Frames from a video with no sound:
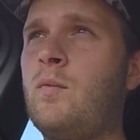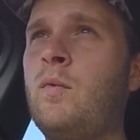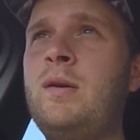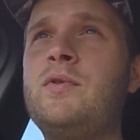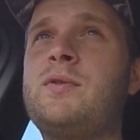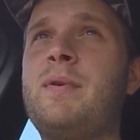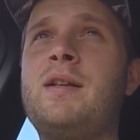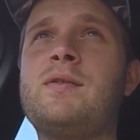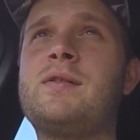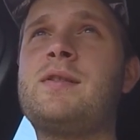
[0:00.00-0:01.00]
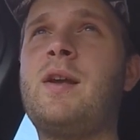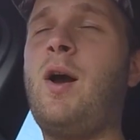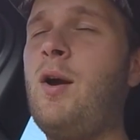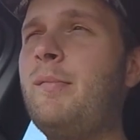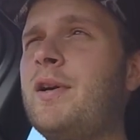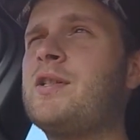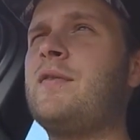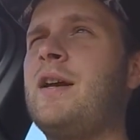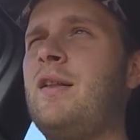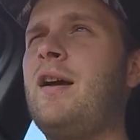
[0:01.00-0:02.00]
we would spend so much of
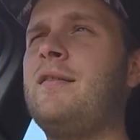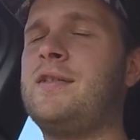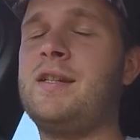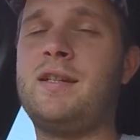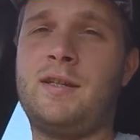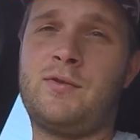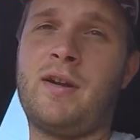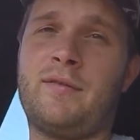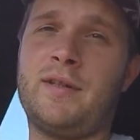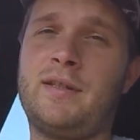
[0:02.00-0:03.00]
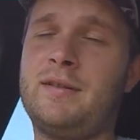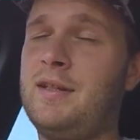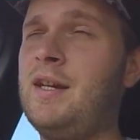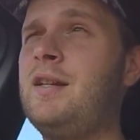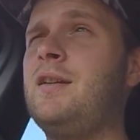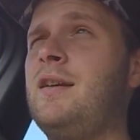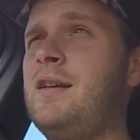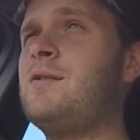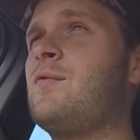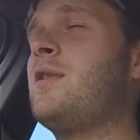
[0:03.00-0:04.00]
our lives sitting in traffic. It
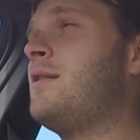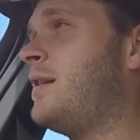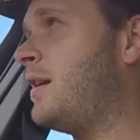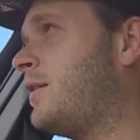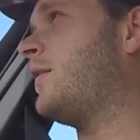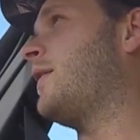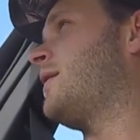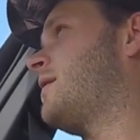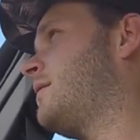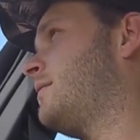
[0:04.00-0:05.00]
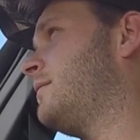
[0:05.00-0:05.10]
is ridiculous.